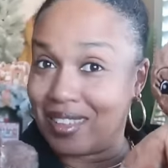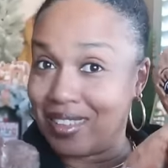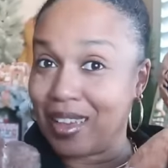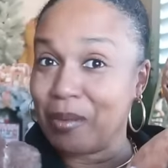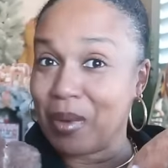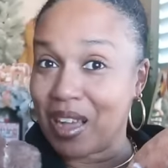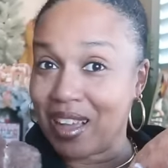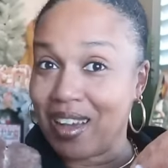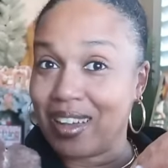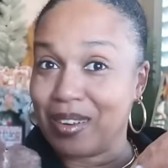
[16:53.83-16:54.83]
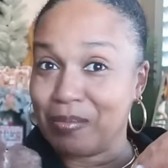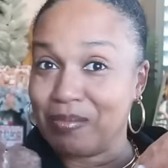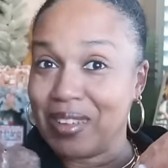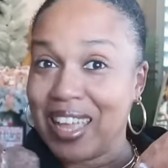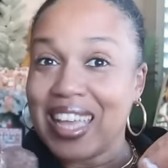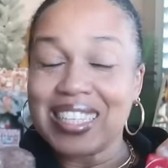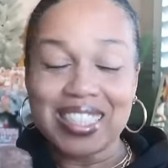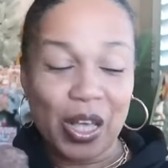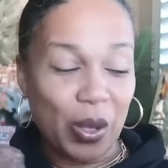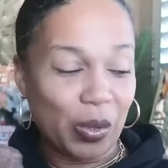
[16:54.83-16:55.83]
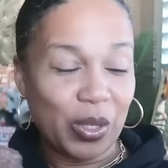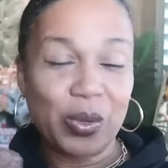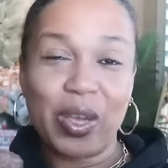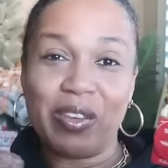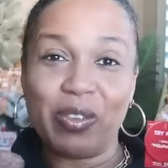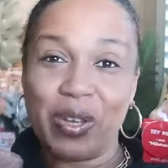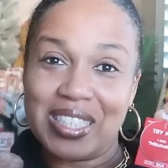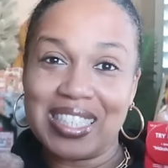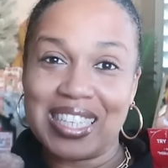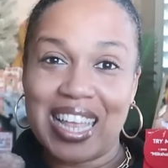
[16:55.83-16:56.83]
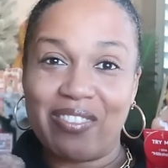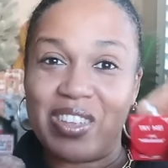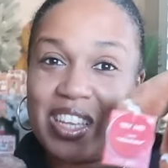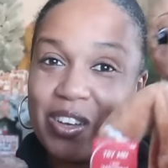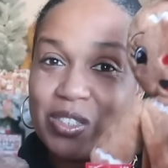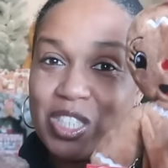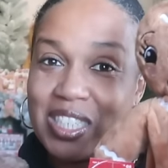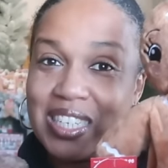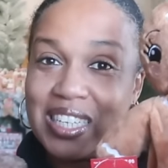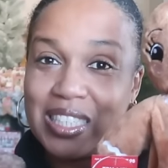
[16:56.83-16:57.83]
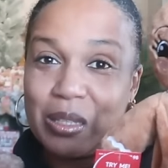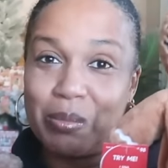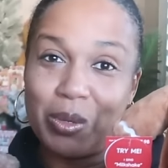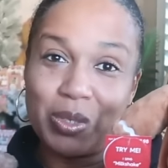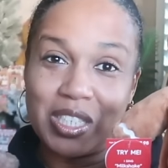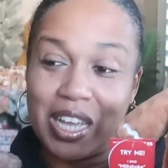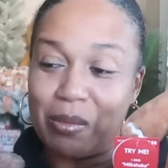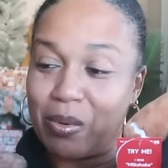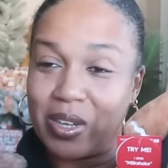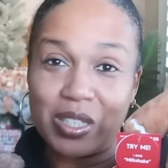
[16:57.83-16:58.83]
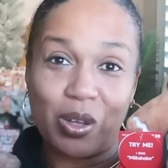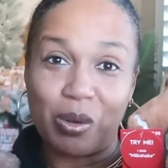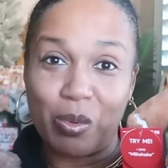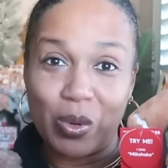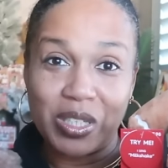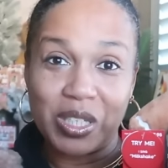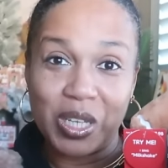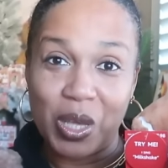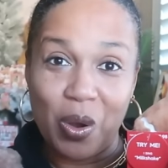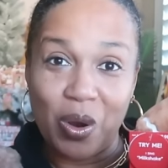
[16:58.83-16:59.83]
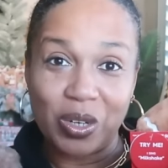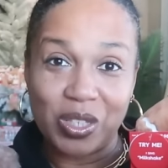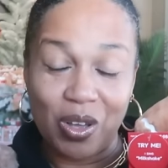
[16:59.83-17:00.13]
yep, I caught him. So you, if you didn't see that video, she does the milkshake brings all the boys to the yard